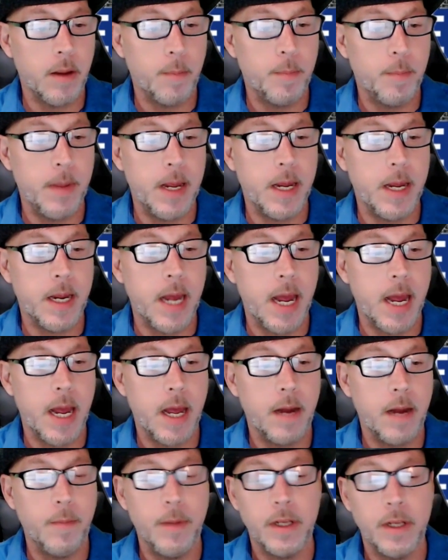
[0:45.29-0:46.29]
Big
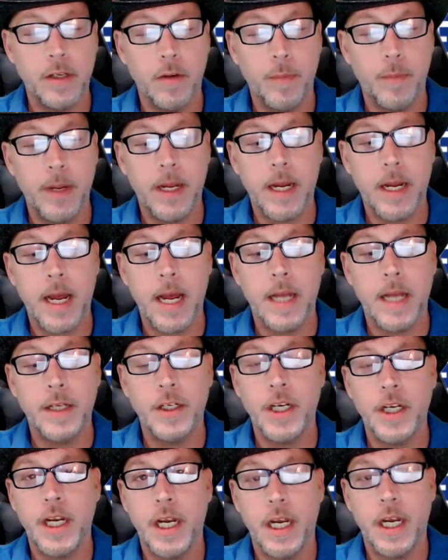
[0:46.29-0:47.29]
Ed, Mr. Big Ed
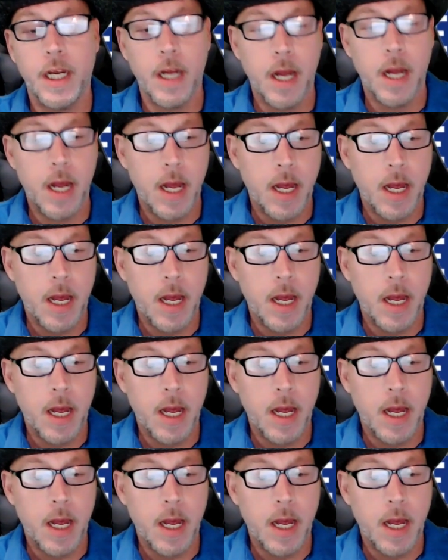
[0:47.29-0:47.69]
G.